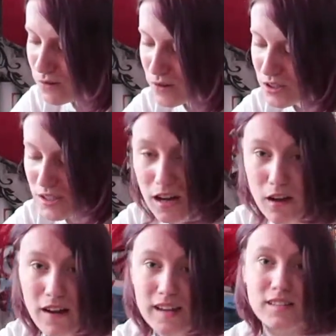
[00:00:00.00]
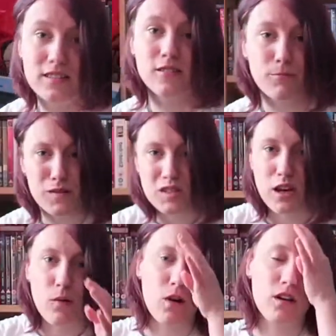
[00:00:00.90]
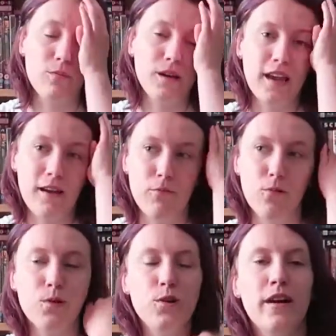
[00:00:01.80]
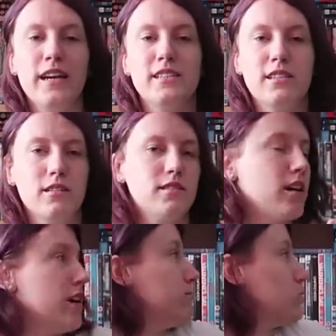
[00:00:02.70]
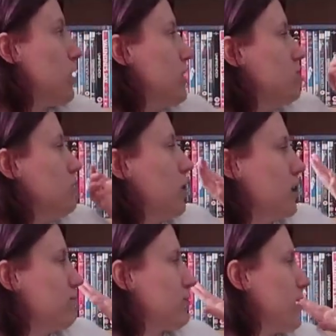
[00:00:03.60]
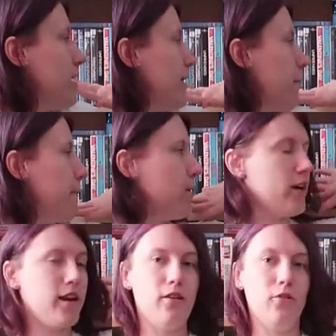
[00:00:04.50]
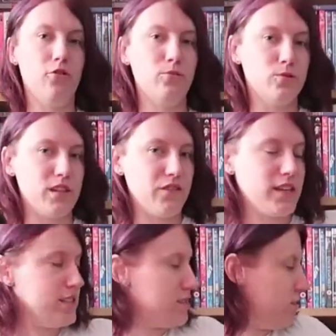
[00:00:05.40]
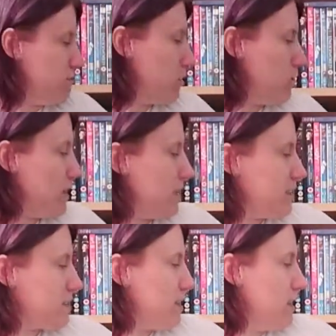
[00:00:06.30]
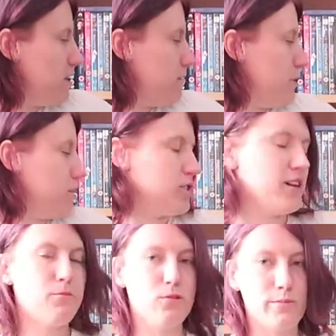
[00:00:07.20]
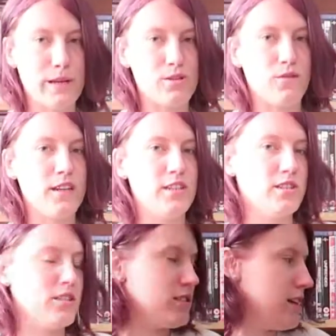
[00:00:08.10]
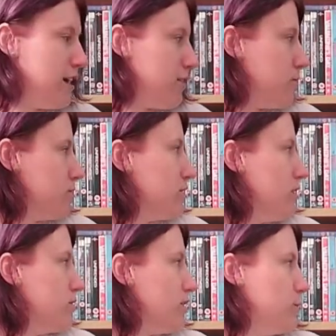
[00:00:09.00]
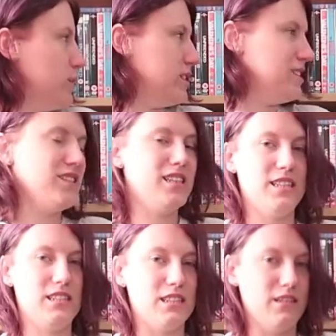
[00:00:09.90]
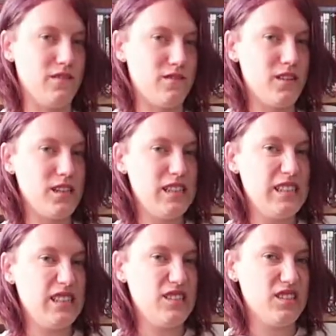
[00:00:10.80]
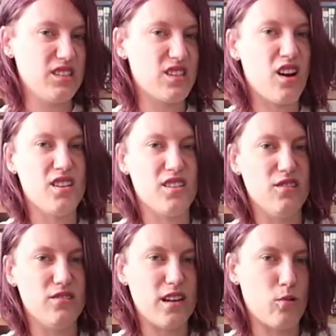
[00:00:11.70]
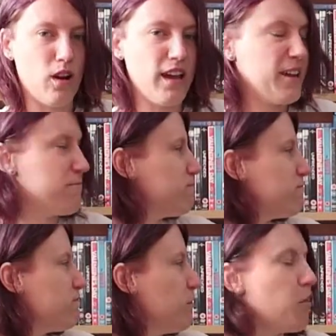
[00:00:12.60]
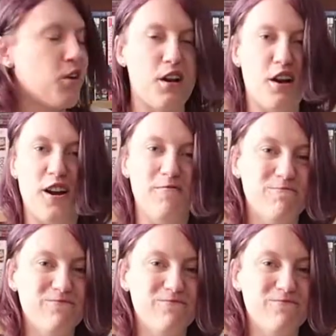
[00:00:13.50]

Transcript: course, you know, as the months go on, I'll be getting more Blu-rays because I am trying to upgrade my normal DVDs to Blu-rays because you get more special features and also some of my DVDs have started to lose their quality. Not gonna lie.